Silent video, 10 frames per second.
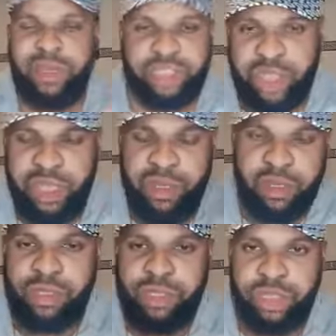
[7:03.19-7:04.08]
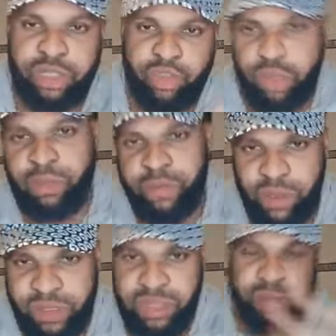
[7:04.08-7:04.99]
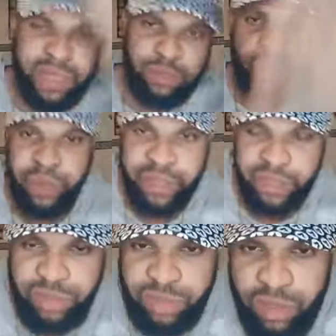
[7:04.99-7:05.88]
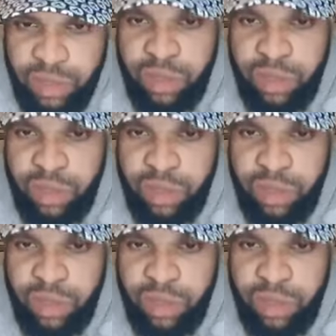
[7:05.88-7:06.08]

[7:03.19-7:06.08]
and share. Share to your loved ones. This is my new page.